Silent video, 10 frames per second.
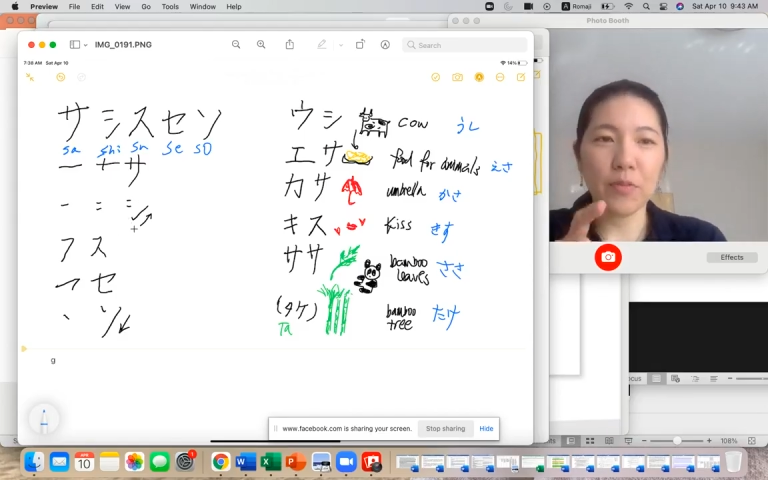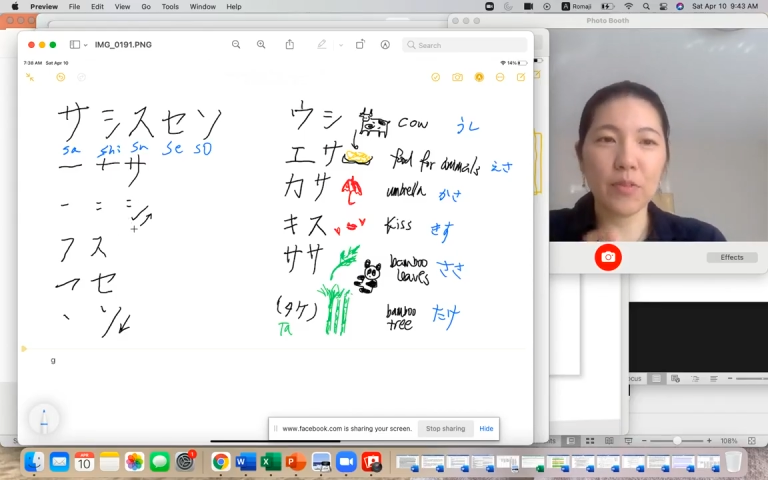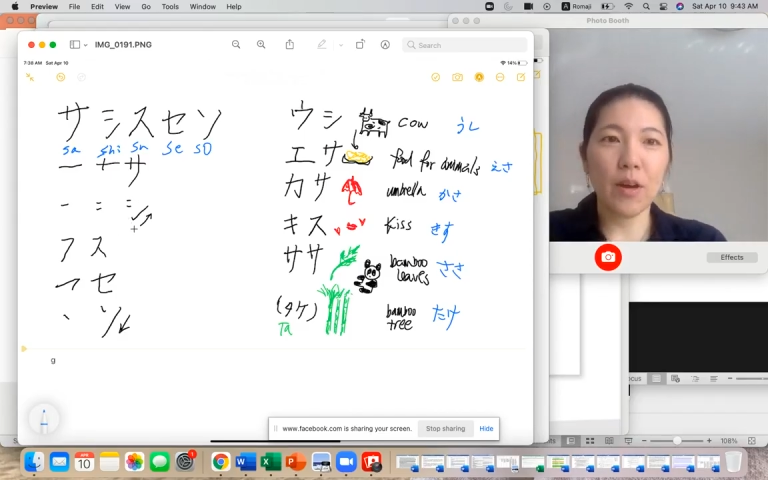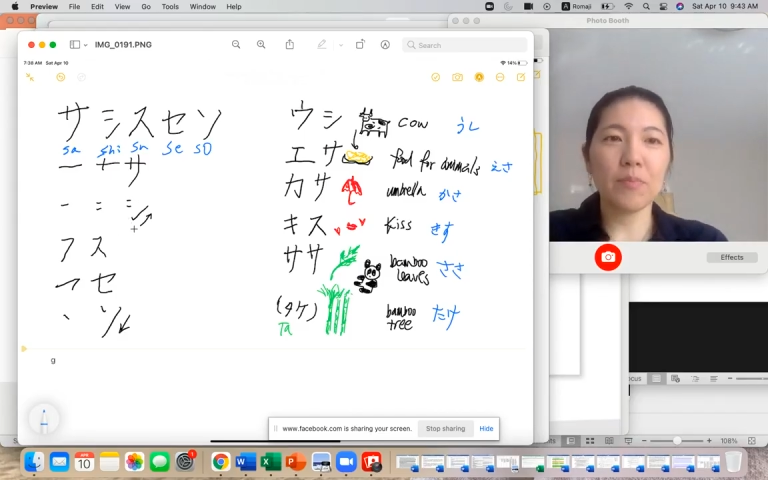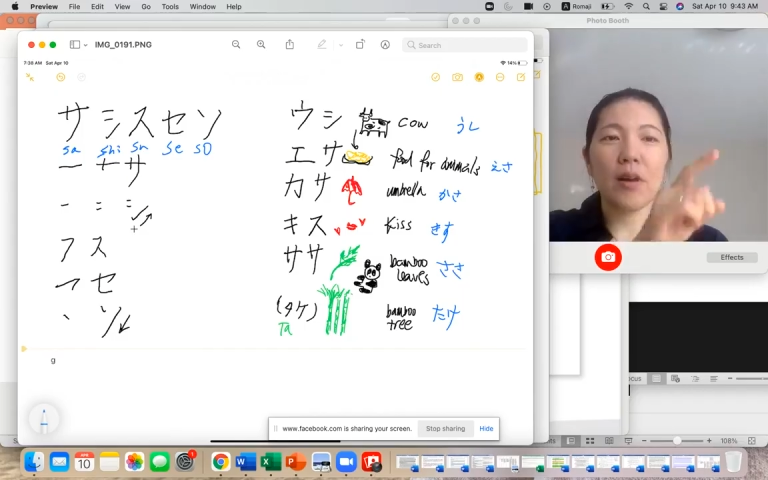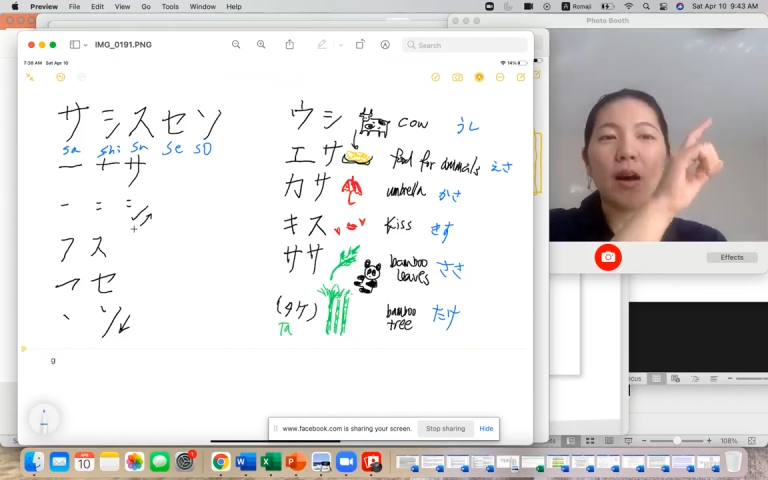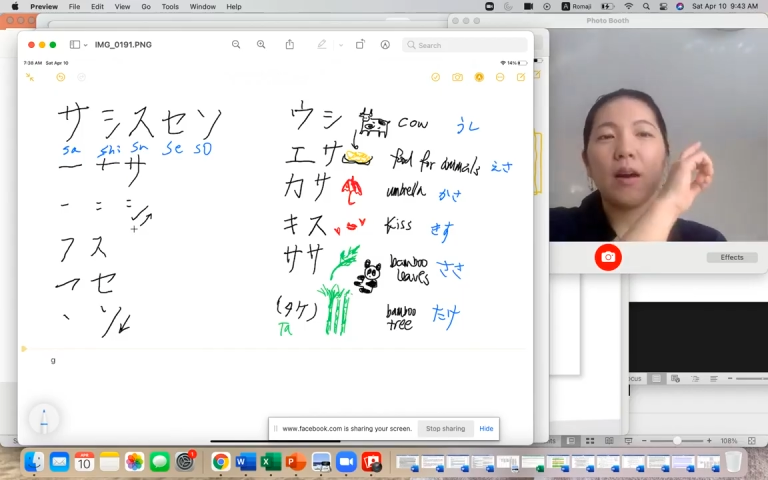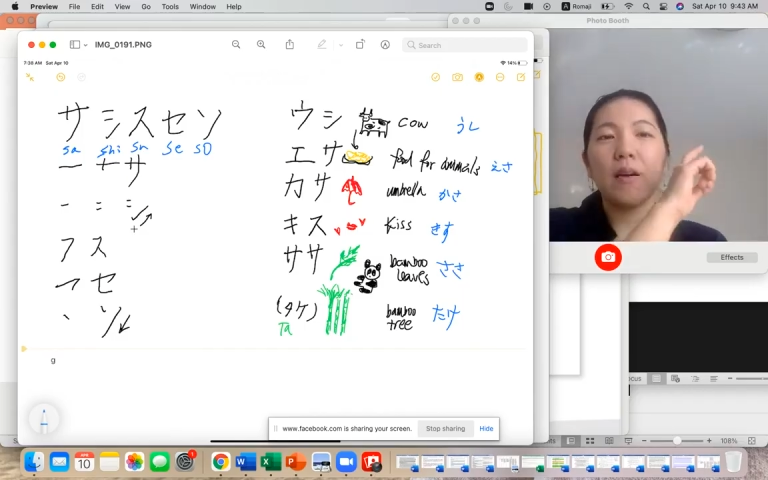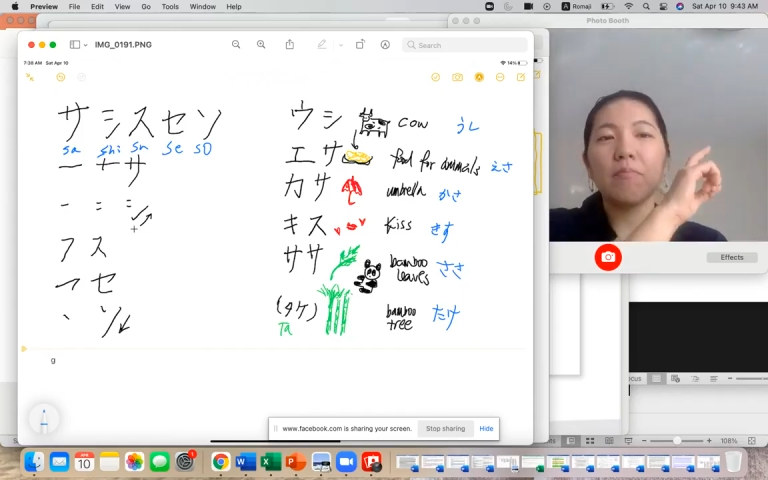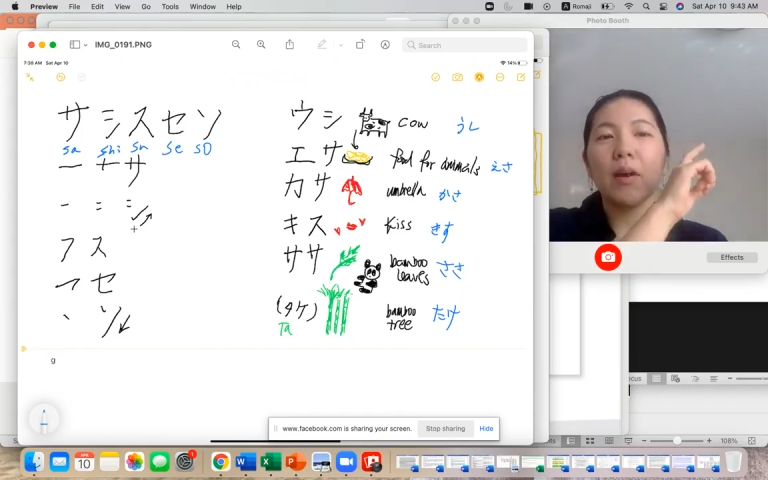
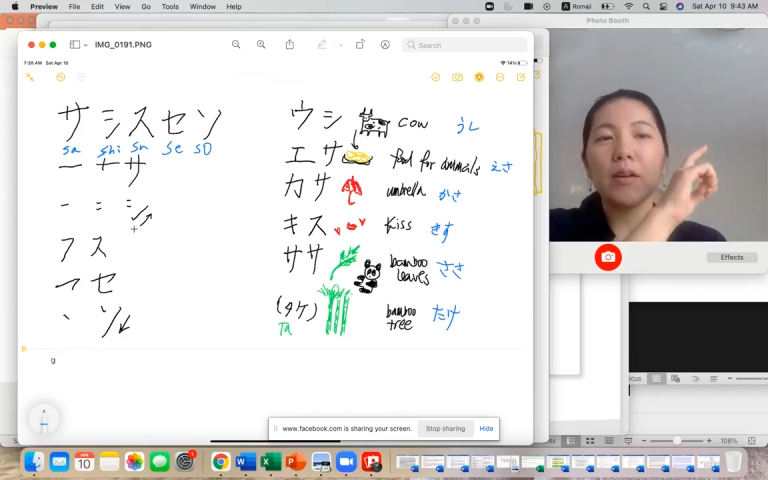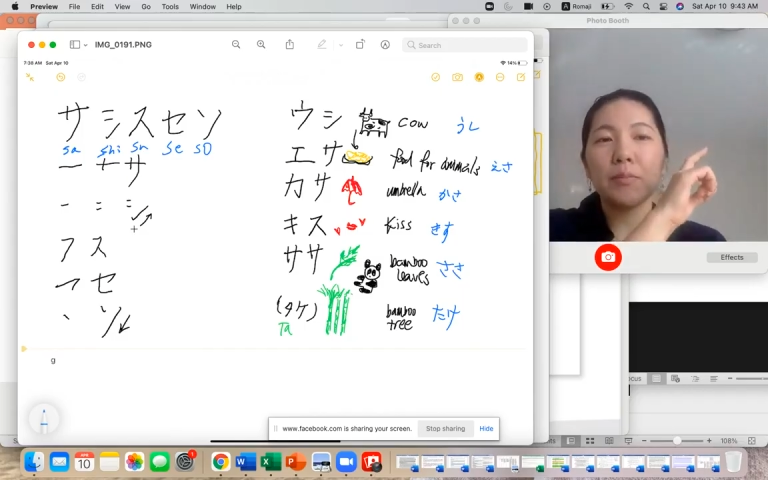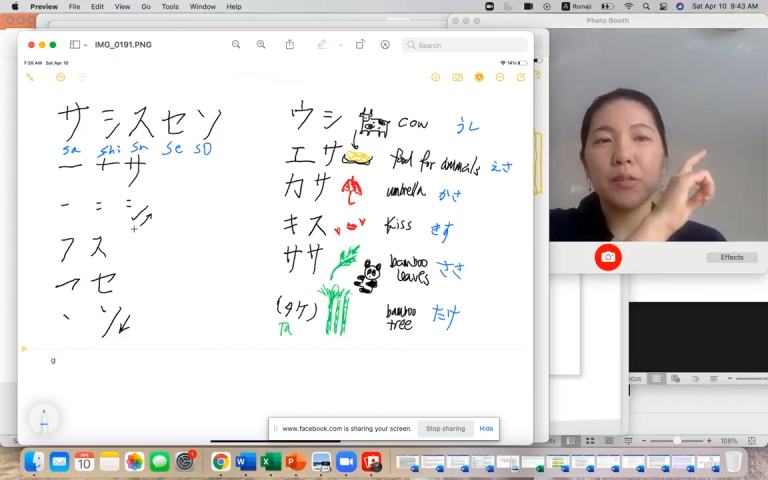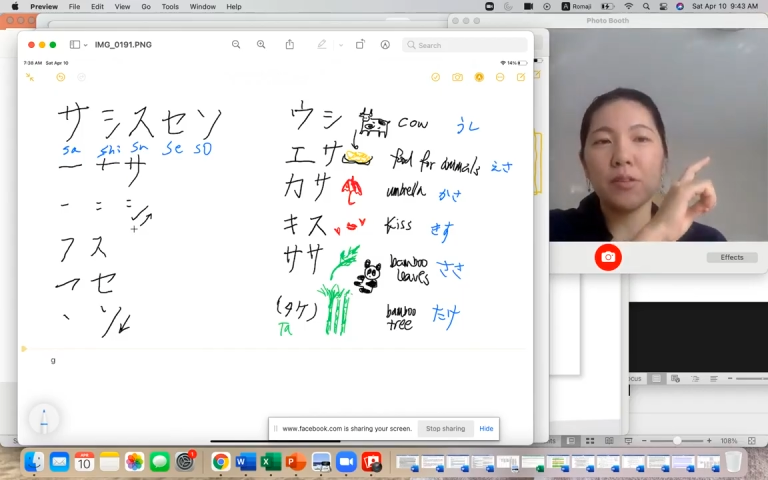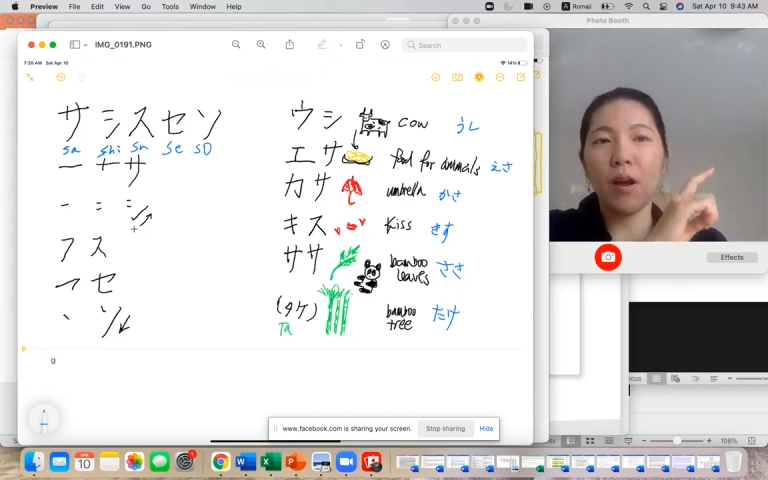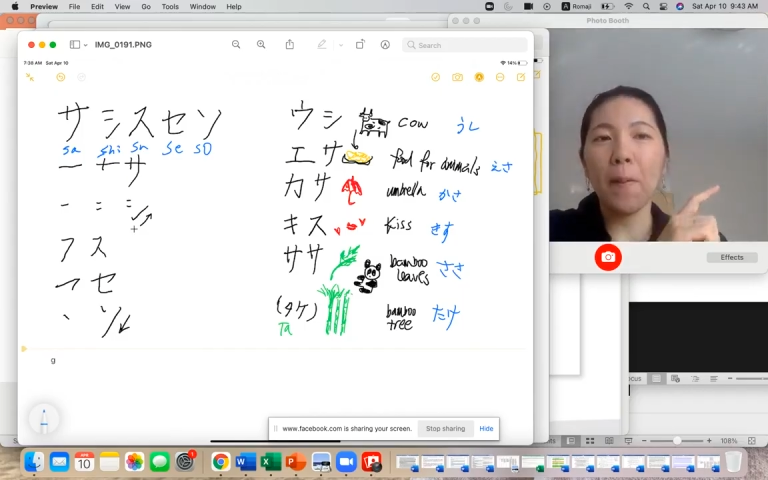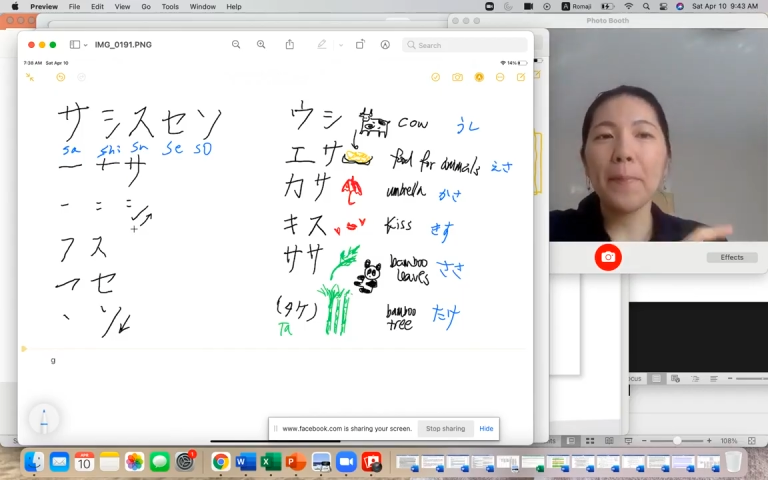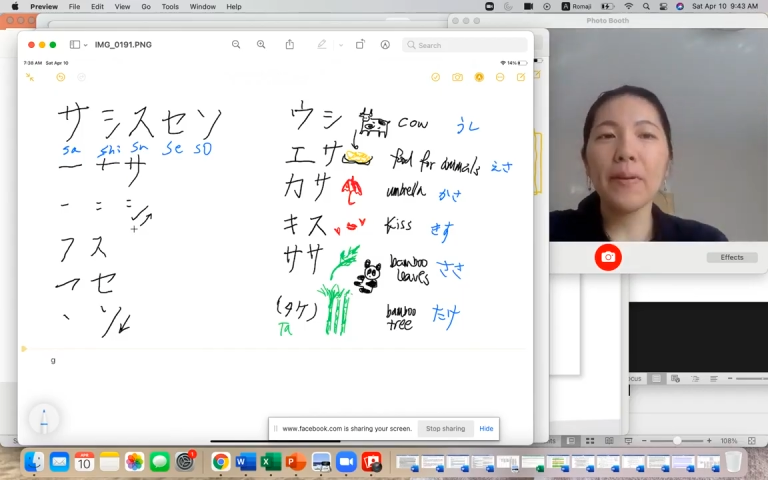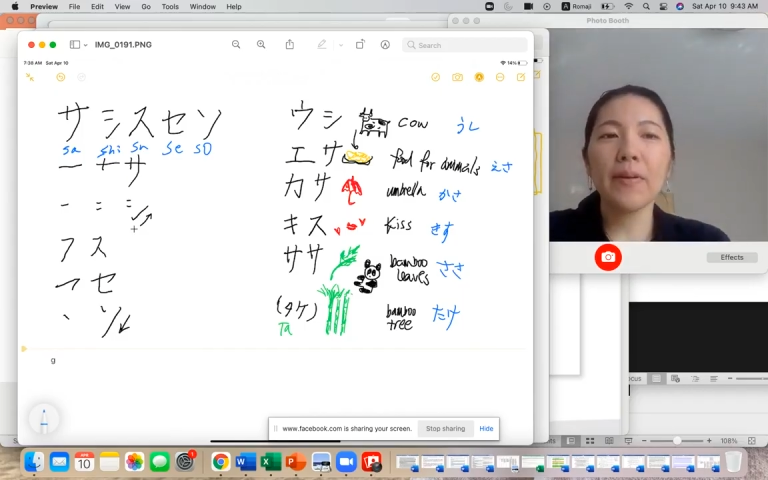bottom to top,